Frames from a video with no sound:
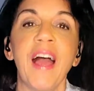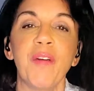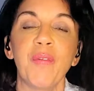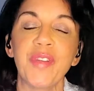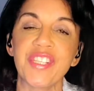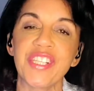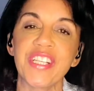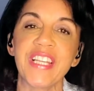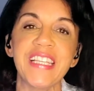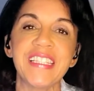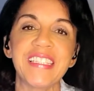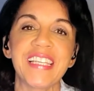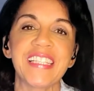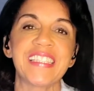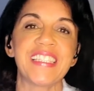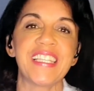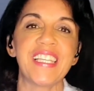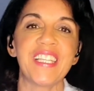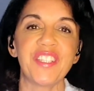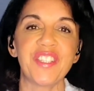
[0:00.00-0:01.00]
Which leads
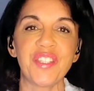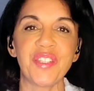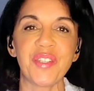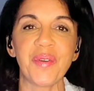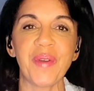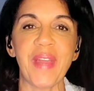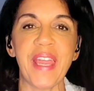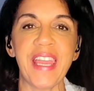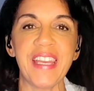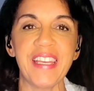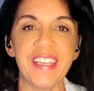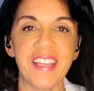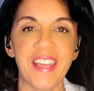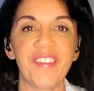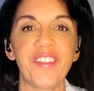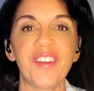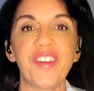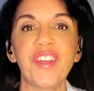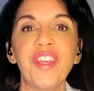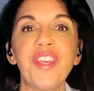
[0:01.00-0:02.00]
us into
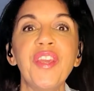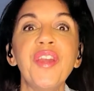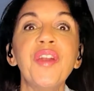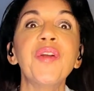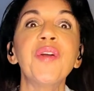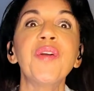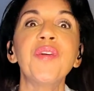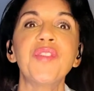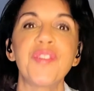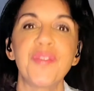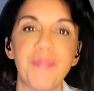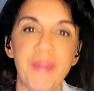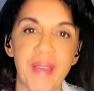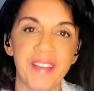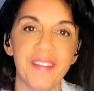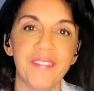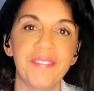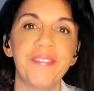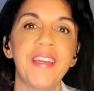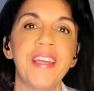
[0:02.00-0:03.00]
another huge
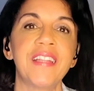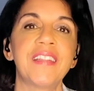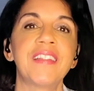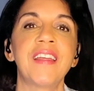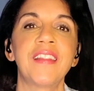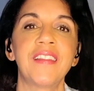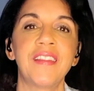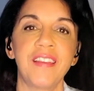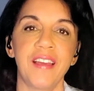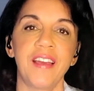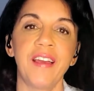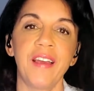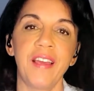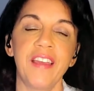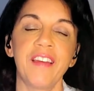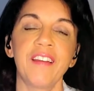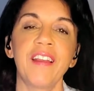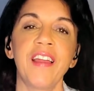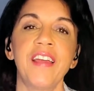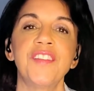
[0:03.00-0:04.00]
benefit that the
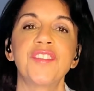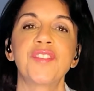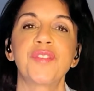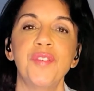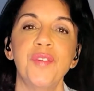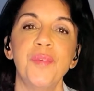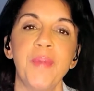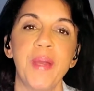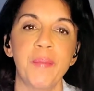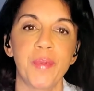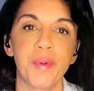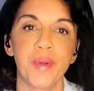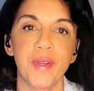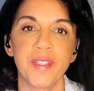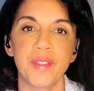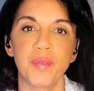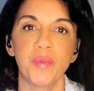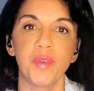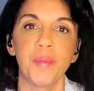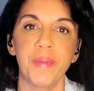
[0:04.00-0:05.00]
airlines crew
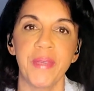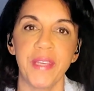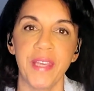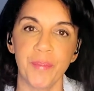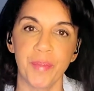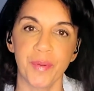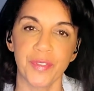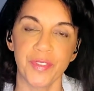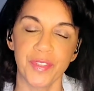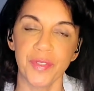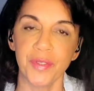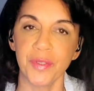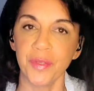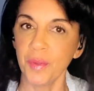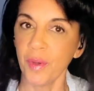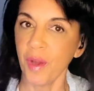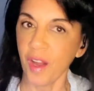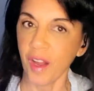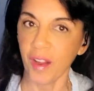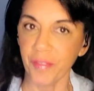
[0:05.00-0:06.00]
members will be able
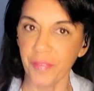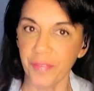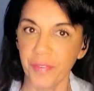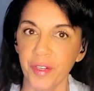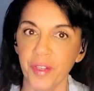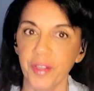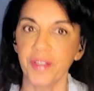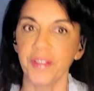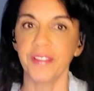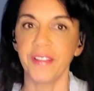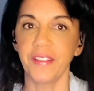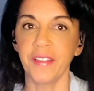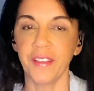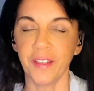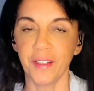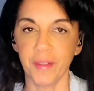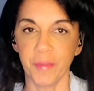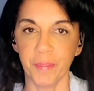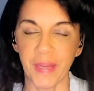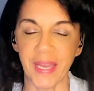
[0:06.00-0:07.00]
to offer
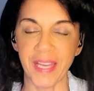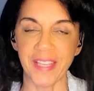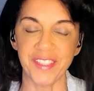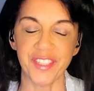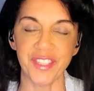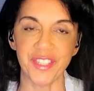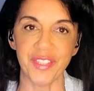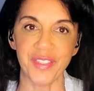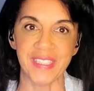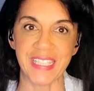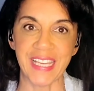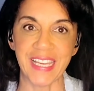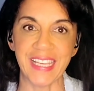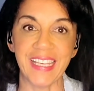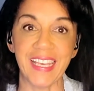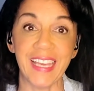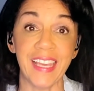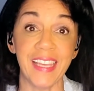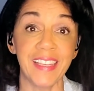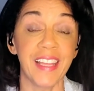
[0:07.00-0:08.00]
their passengers
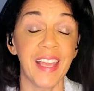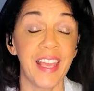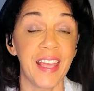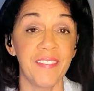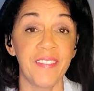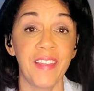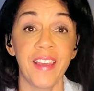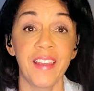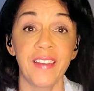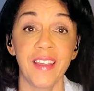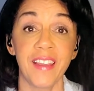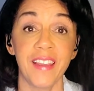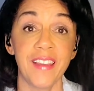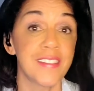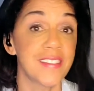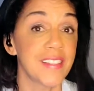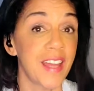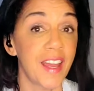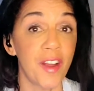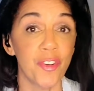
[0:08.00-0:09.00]
again, and that
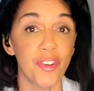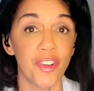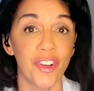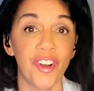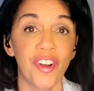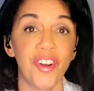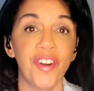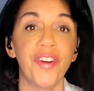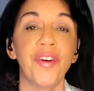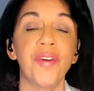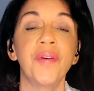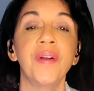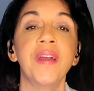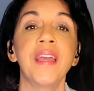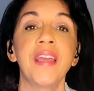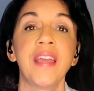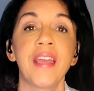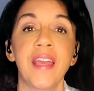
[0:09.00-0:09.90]
is alcohol.